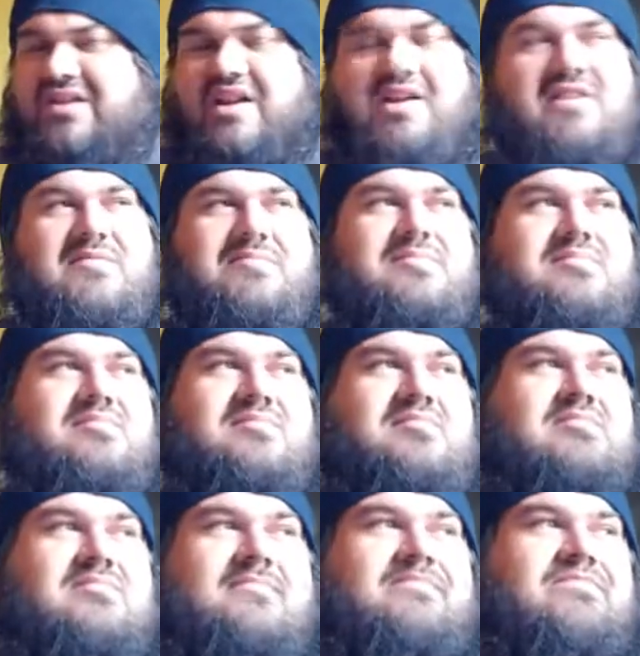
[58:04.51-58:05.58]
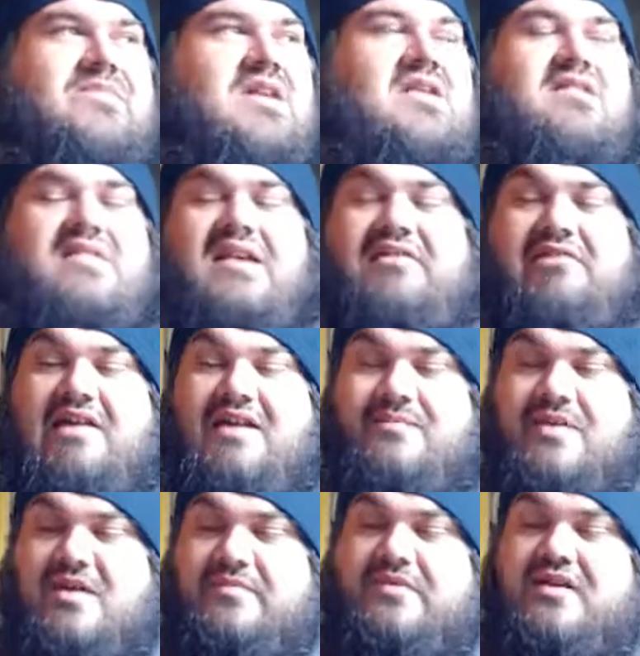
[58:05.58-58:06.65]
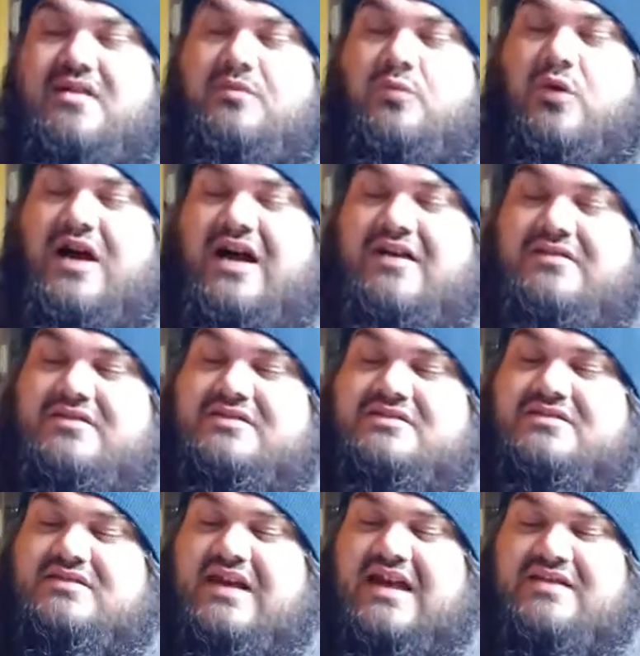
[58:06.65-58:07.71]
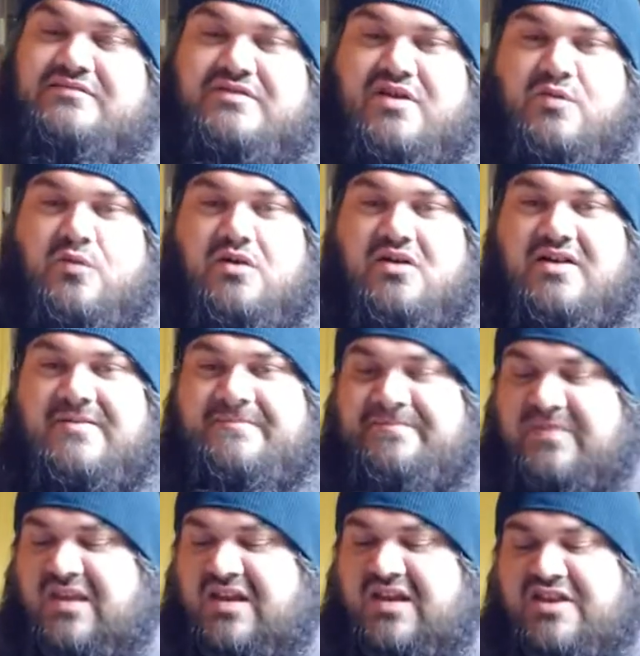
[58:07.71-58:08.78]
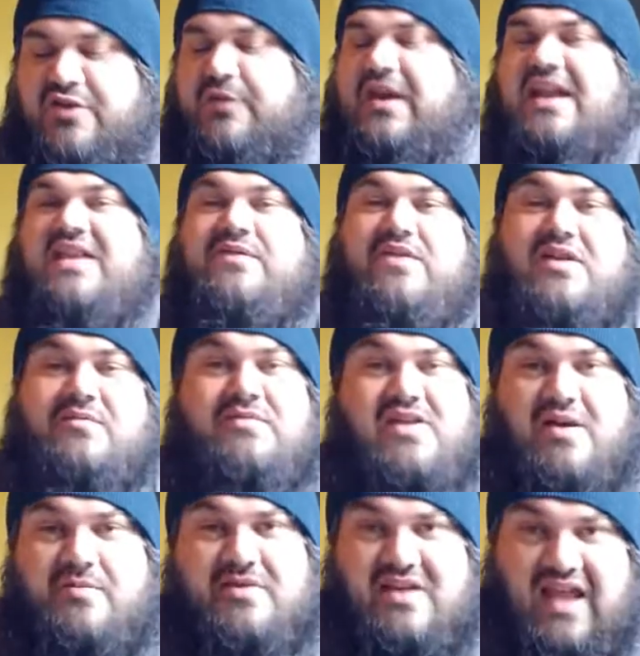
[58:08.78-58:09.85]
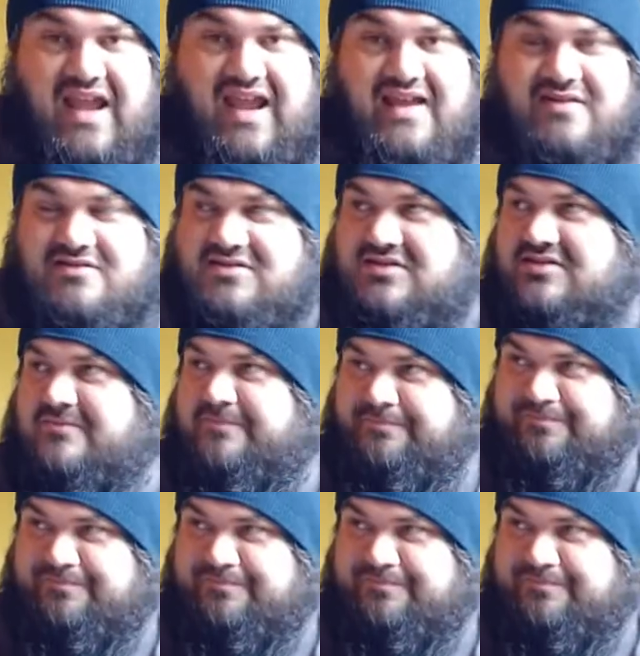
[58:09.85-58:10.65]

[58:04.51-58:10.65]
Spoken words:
They're they crack me up. They're wild as I don't know what. You can't even get them to come in the house.